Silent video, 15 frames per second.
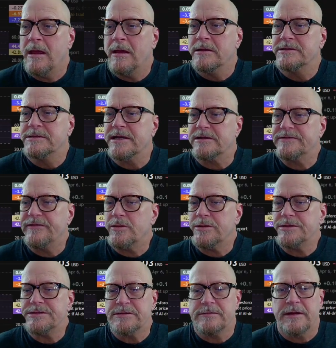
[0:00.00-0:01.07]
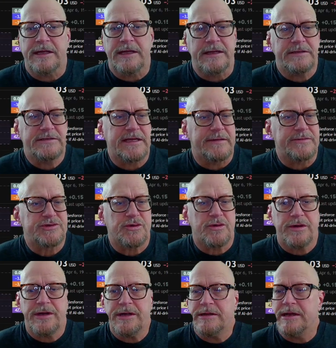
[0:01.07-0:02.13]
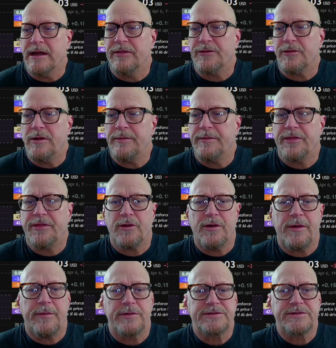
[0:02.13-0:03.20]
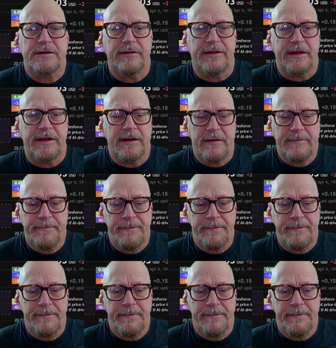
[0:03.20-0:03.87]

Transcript: Salesforce, again, same story, down 30% on the year.